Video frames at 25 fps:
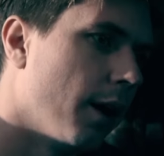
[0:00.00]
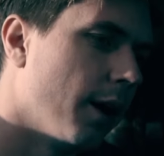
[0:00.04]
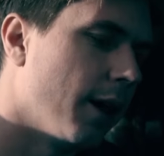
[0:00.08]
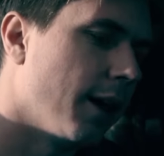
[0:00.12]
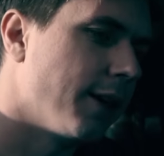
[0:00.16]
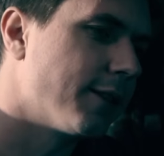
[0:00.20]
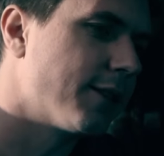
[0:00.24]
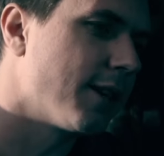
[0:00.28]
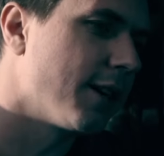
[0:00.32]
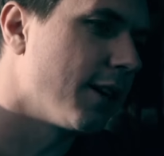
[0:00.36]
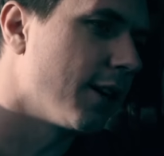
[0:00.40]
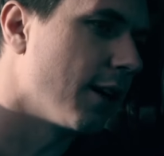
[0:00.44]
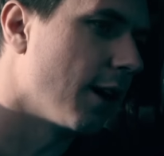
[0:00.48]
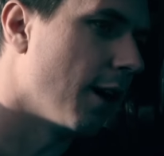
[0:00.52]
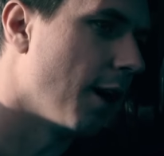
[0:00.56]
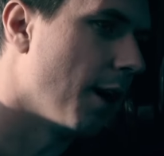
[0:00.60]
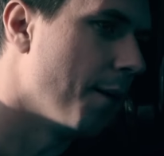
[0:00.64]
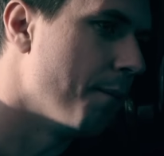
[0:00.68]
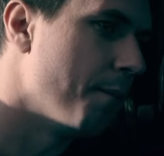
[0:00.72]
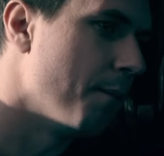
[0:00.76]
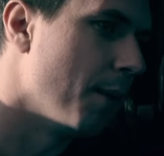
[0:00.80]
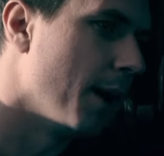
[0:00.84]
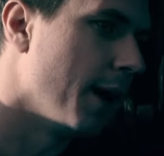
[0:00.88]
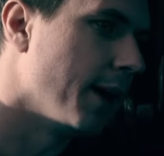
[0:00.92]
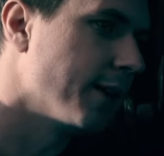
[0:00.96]
Is it
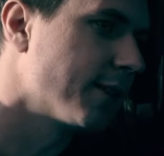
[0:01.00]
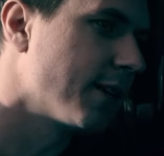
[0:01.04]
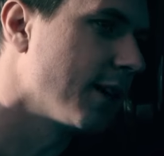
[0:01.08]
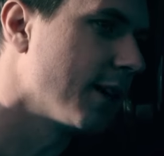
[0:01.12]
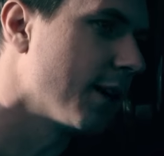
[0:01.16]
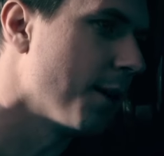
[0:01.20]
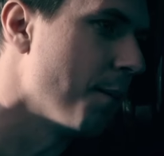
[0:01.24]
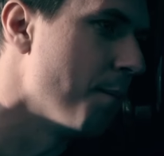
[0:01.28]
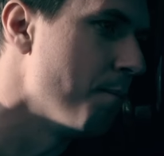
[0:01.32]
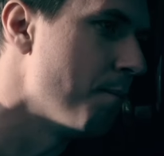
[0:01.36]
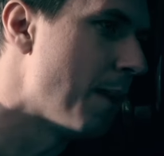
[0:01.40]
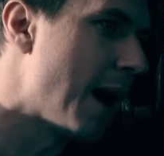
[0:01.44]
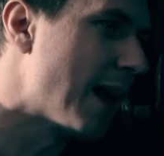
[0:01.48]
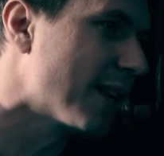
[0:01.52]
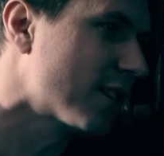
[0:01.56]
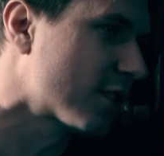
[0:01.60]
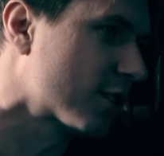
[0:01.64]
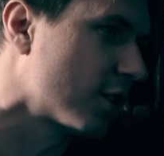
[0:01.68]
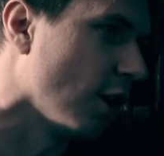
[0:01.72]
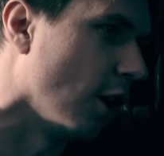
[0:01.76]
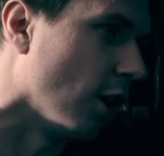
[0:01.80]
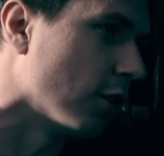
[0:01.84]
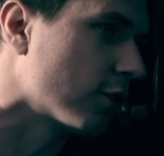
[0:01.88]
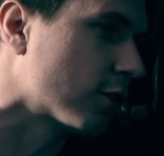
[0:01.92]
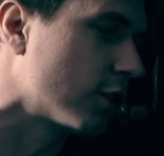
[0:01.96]
um, is it a
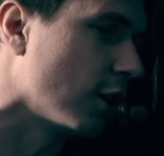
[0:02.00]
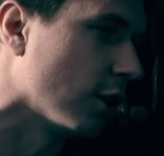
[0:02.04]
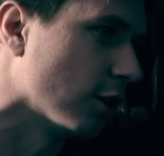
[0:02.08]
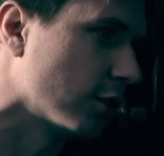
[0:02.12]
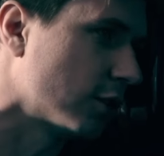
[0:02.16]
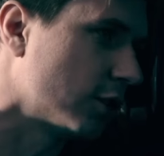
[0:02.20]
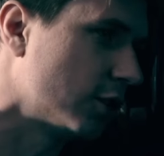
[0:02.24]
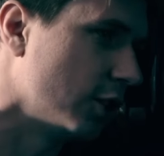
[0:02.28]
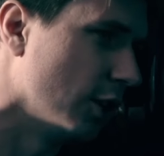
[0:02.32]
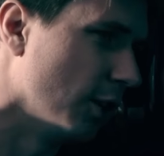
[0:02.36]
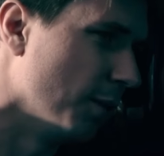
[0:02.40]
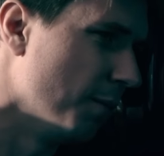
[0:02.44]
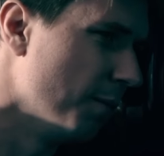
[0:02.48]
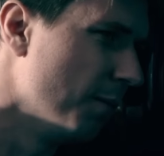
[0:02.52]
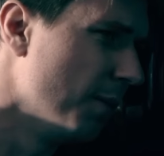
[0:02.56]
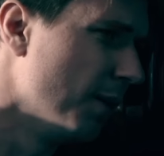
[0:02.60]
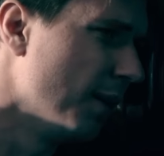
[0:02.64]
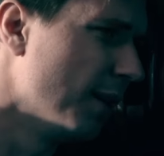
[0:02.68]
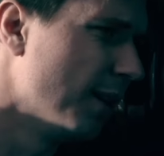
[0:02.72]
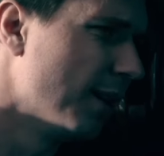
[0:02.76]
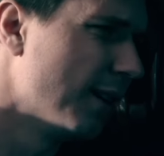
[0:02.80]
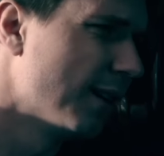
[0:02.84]
mascot costume?